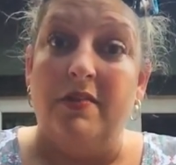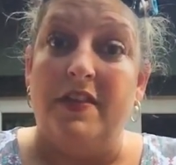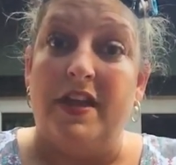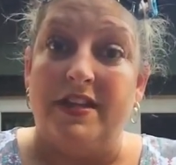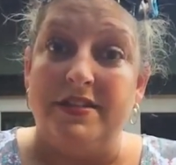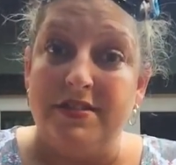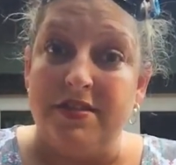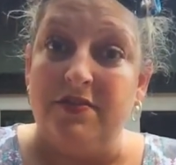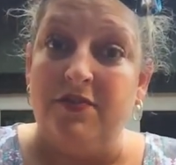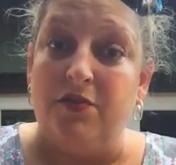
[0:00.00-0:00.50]

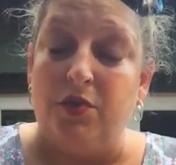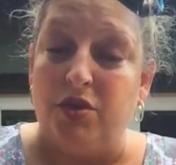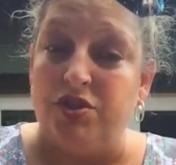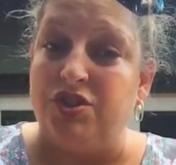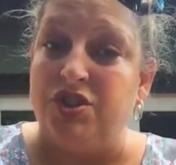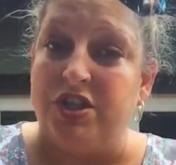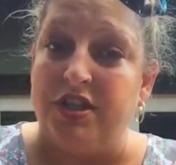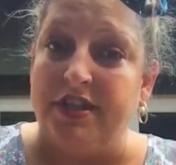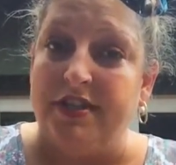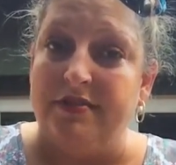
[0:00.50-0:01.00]
That's
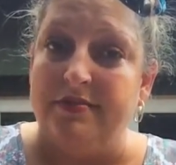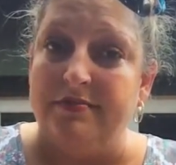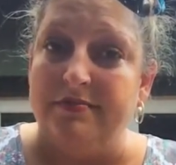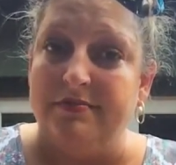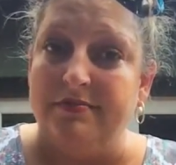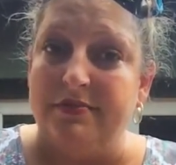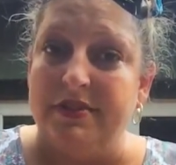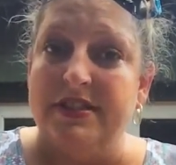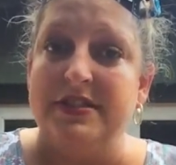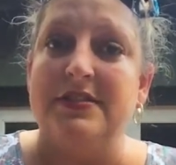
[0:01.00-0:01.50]
unfortunate.
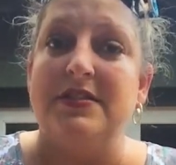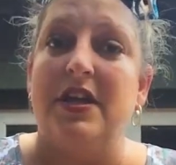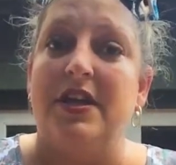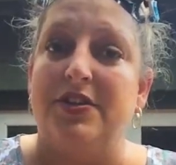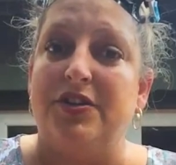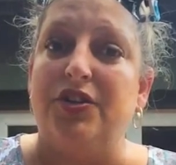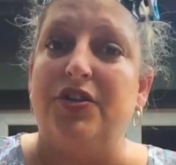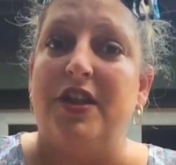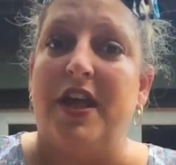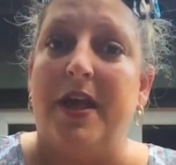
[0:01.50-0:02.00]
Let's not
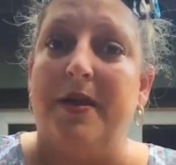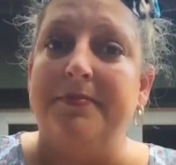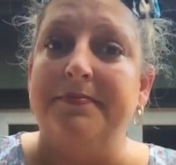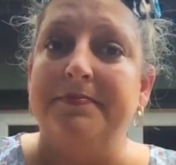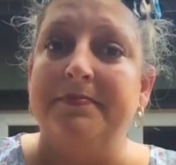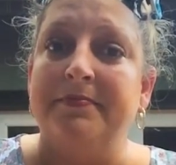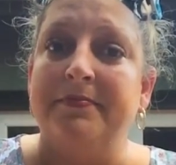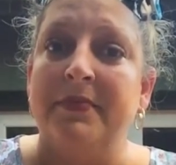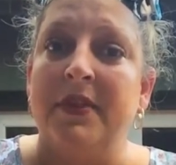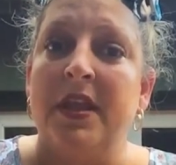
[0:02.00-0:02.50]
do that.
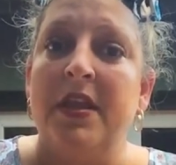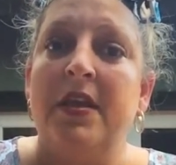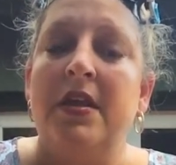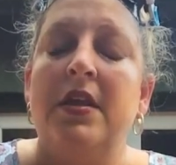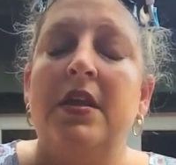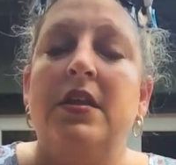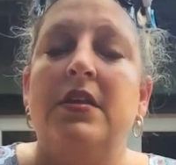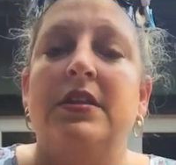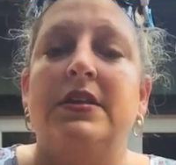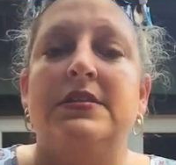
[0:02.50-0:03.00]

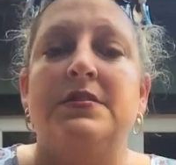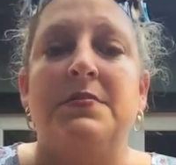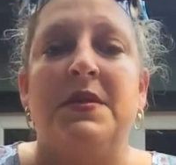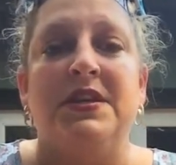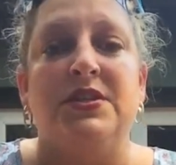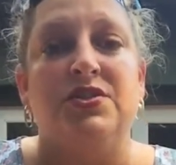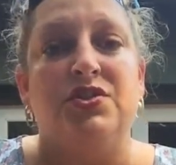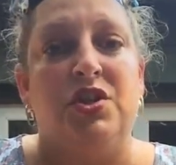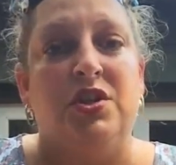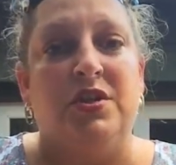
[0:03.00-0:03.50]
Let's
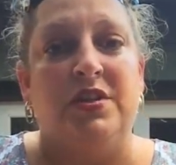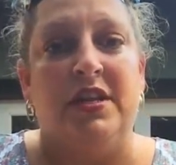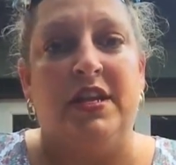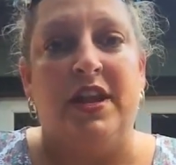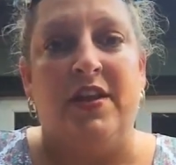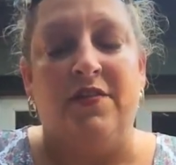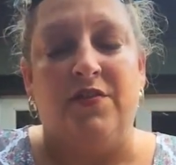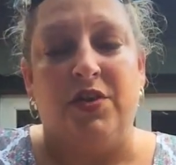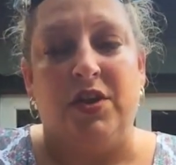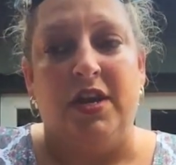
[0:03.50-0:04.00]
make sure that
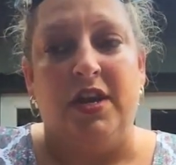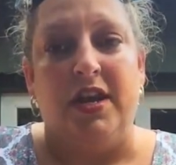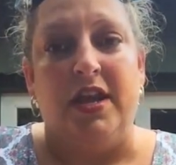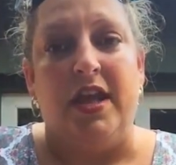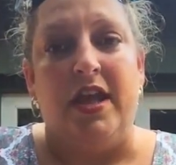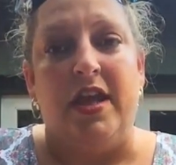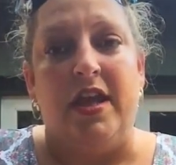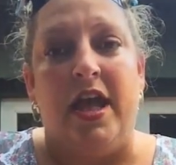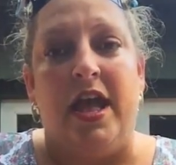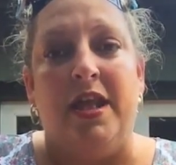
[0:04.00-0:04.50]
every
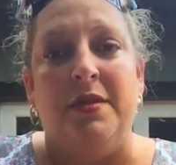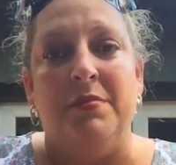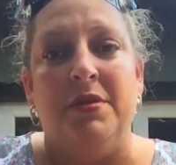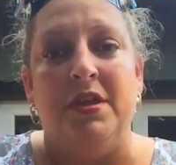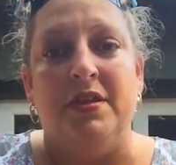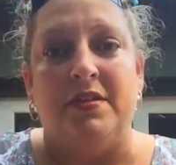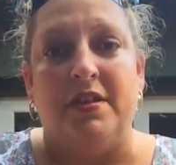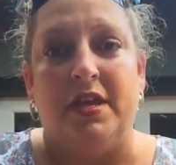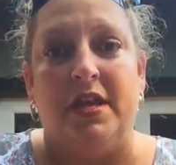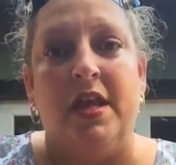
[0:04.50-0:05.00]

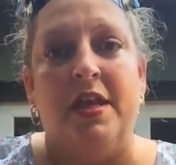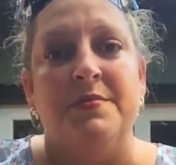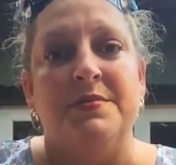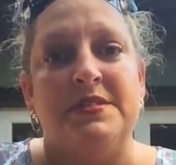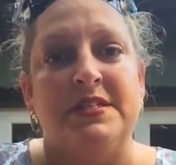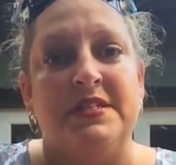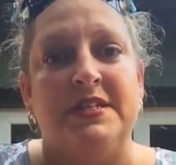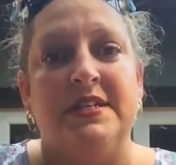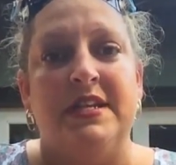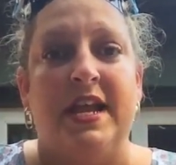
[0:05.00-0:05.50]
admit that
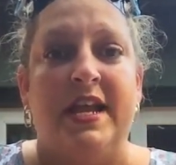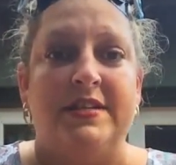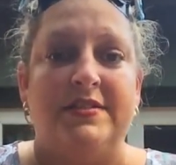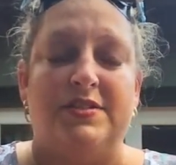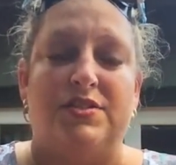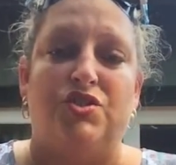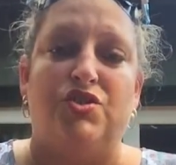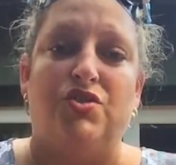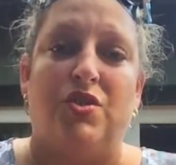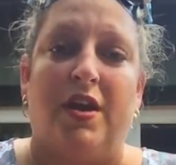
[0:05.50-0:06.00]
comes in has
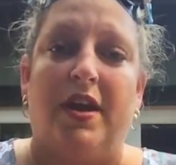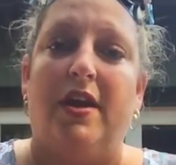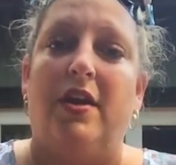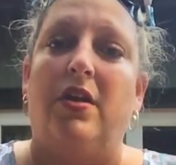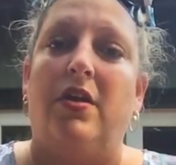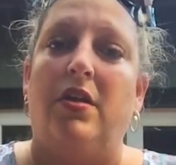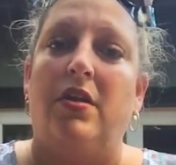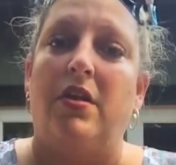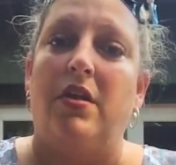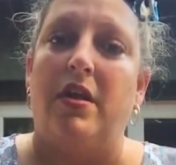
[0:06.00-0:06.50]
a
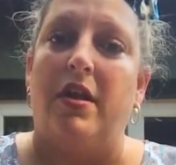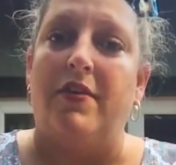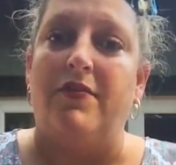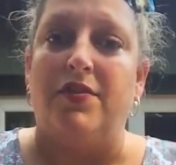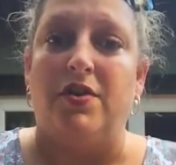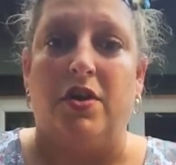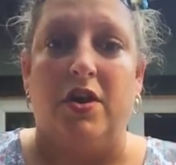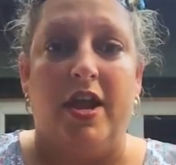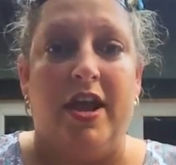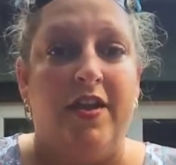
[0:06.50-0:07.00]
trail of
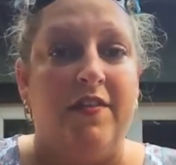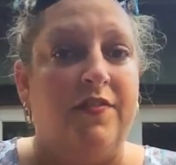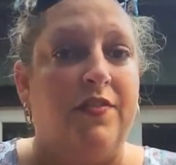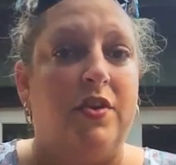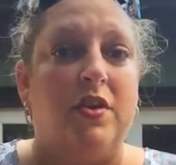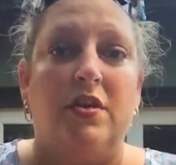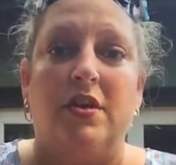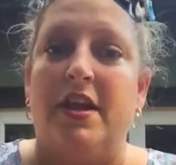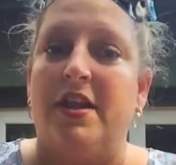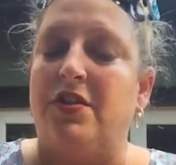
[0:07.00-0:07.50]
your
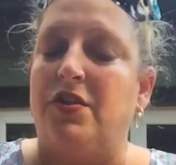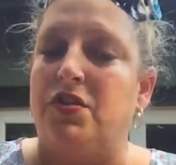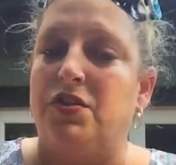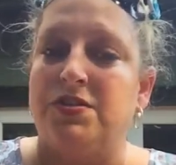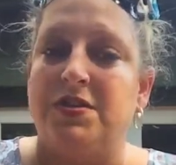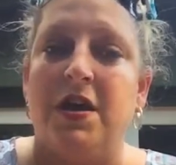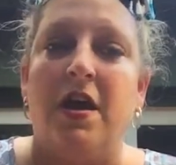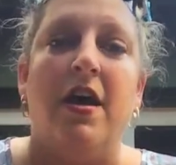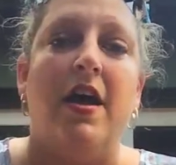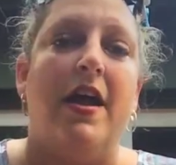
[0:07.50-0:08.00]
effort and your
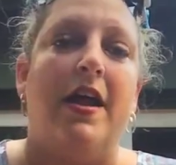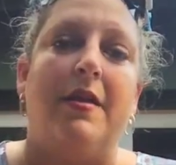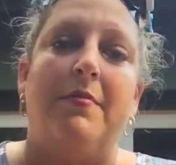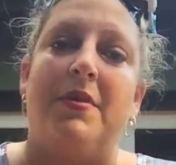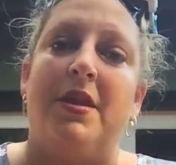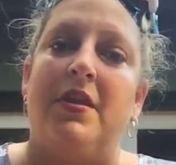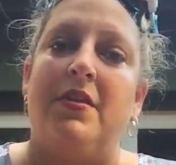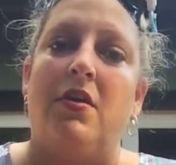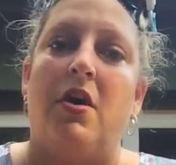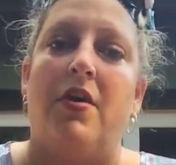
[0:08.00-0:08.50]
time
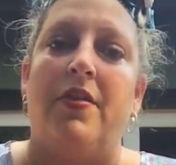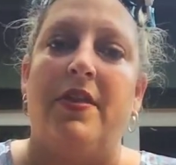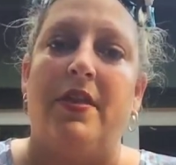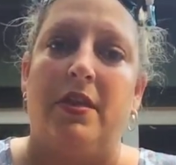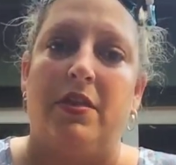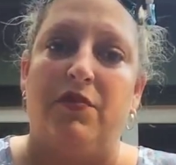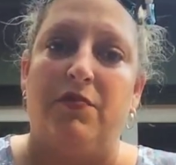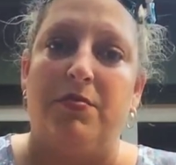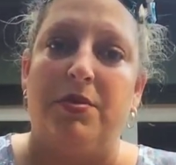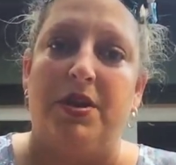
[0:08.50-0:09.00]
and all that
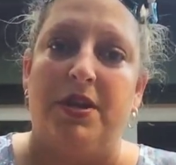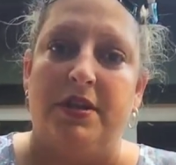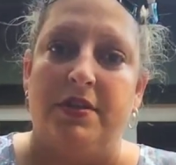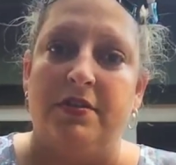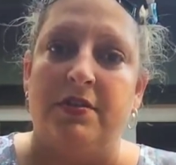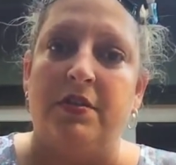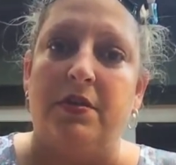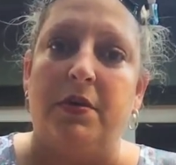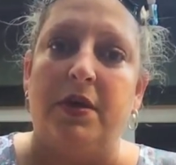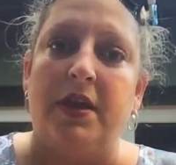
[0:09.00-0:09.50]
you've put
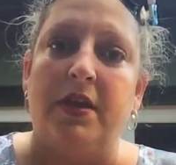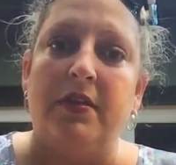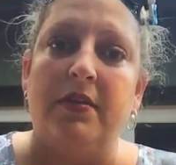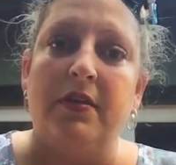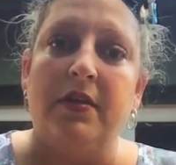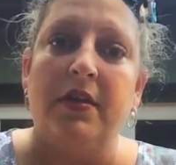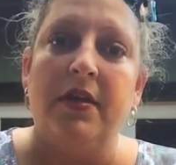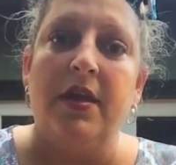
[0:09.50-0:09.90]
into it.